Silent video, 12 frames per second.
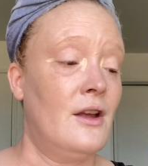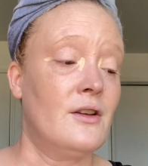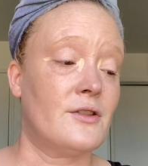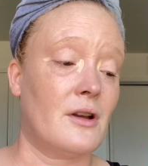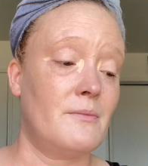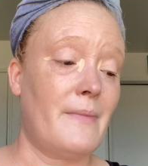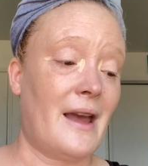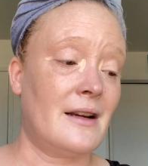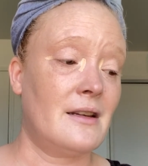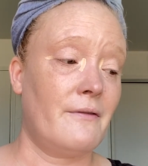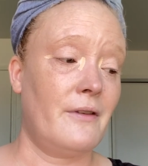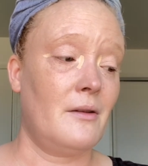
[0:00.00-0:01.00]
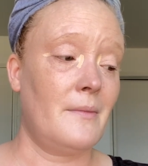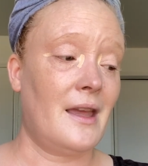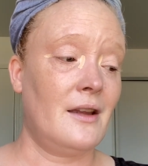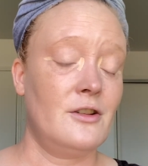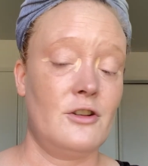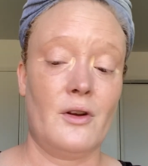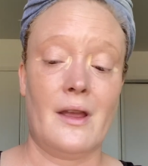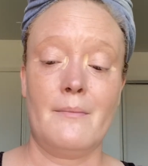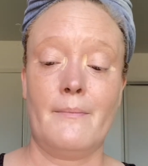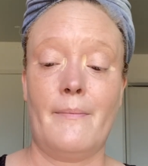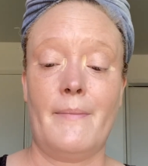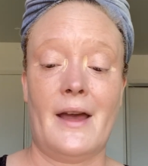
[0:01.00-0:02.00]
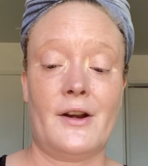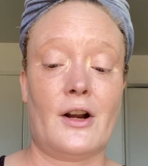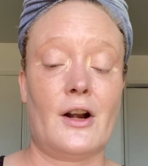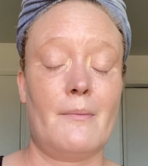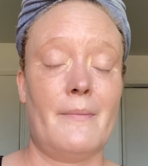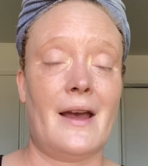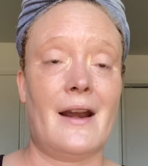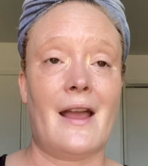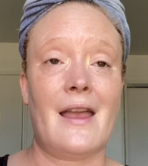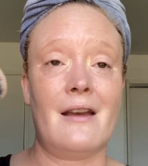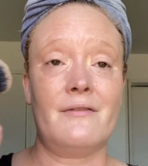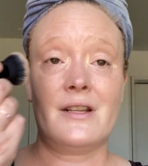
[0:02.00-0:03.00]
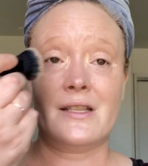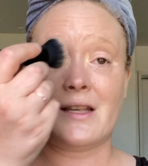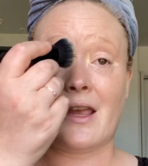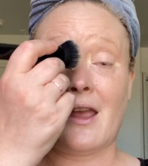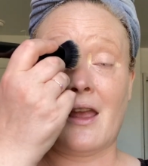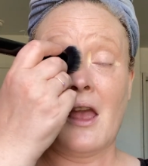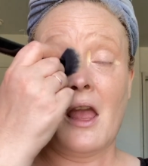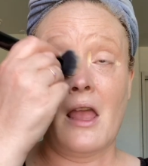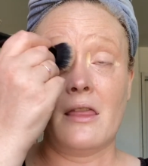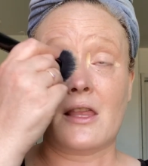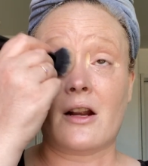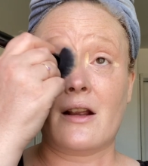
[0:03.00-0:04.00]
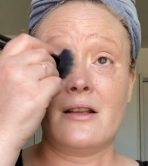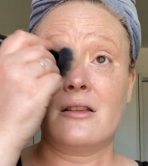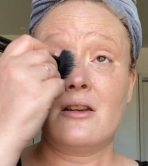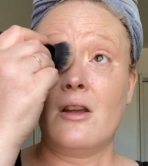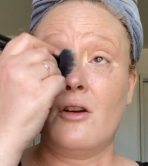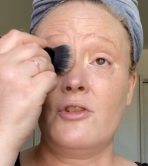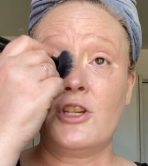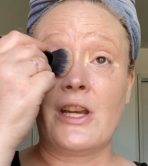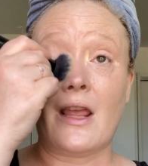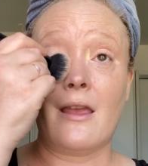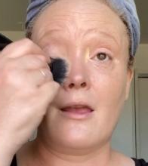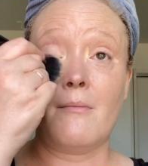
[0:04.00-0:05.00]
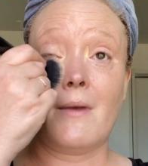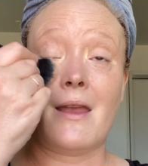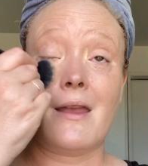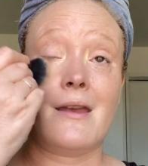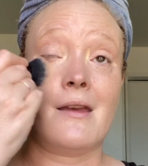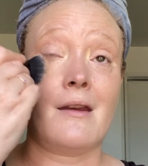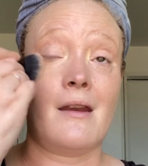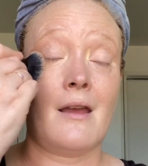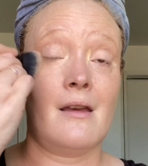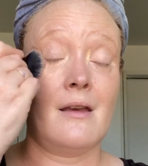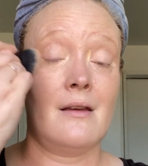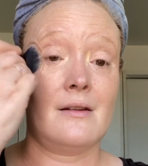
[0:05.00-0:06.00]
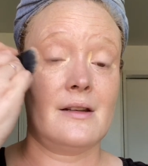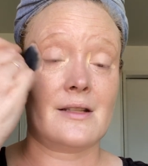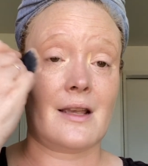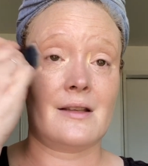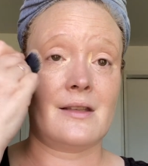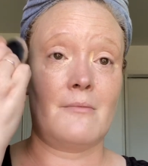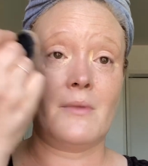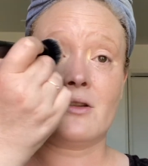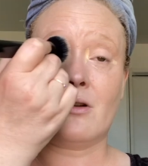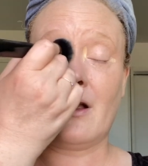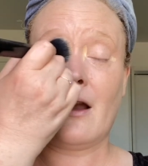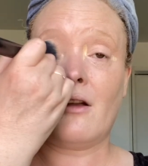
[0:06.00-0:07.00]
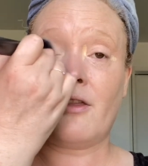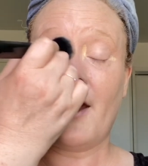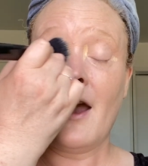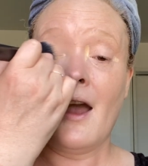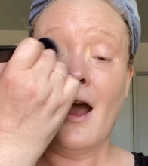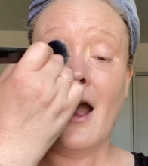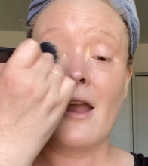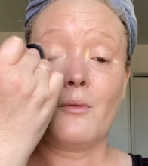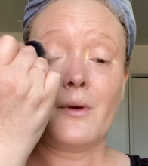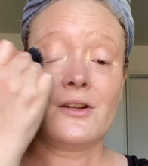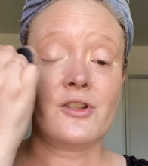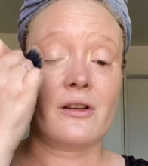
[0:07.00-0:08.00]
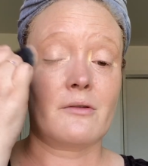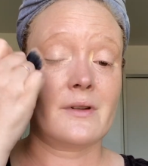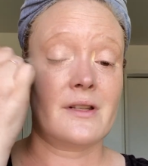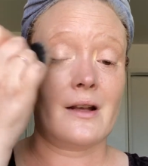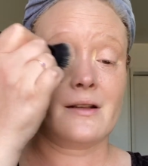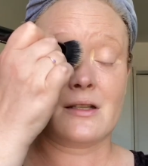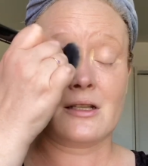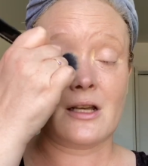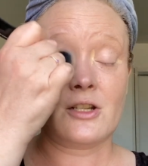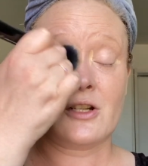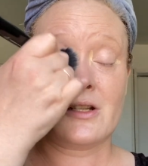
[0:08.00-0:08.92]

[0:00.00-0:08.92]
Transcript: so I'm back to filming, doing better. But I have to say, there is no shame in discussing mental health. I wish there was not such a